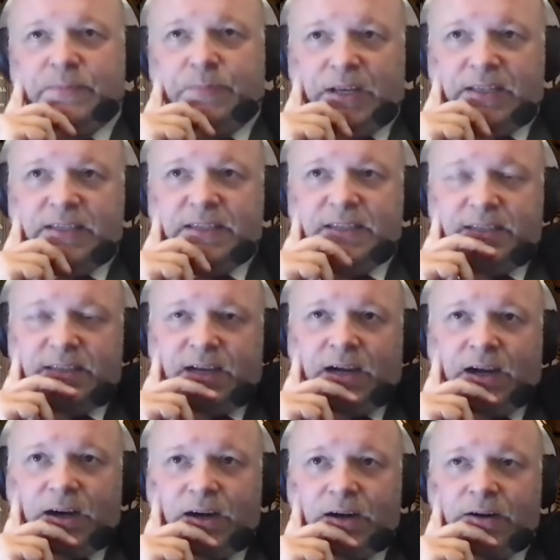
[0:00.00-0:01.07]
responses
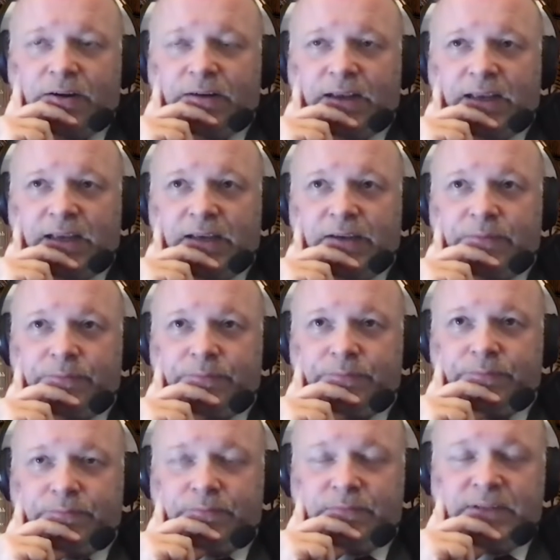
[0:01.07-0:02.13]
are
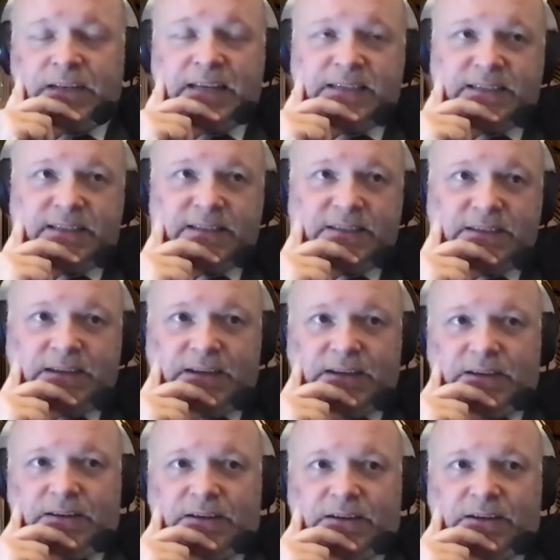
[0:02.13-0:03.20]
less
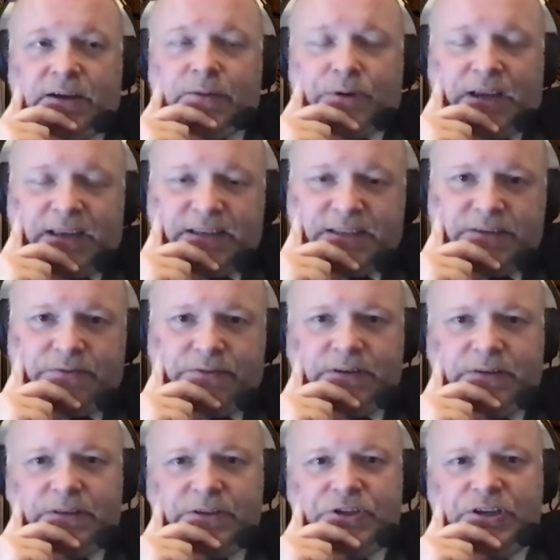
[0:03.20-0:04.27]

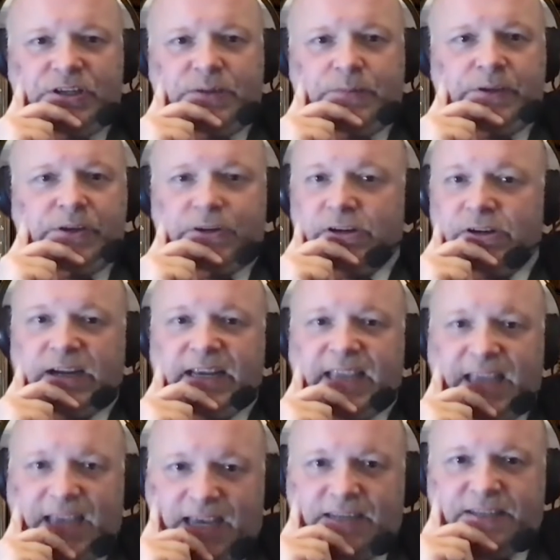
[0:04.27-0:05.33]
comprehensive than the GDPR.
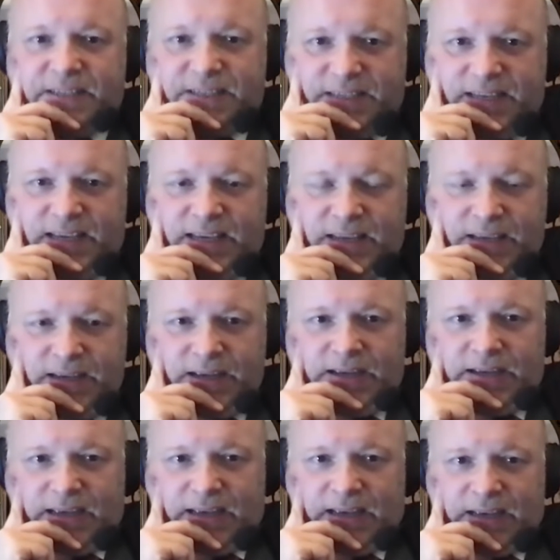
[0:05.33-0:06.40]
I can't see
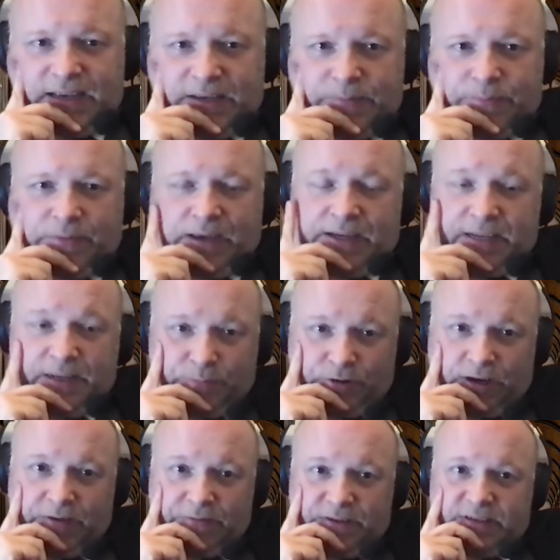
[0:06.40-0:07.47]
any
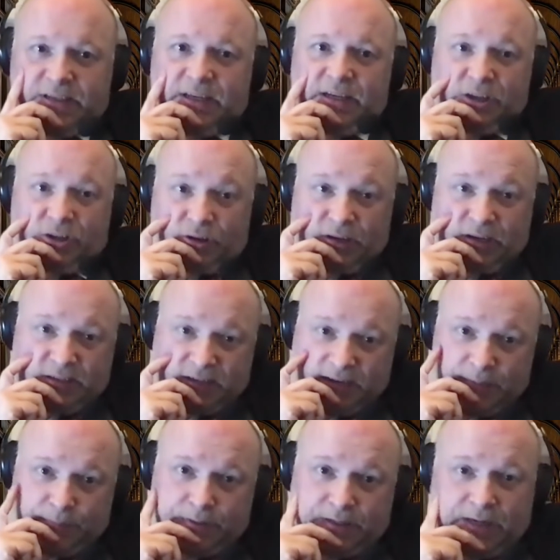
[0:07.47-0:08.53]
privacy cookie
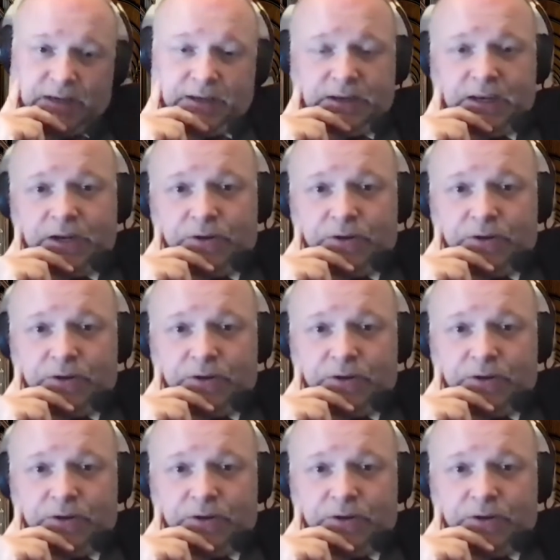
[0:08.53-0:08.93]
type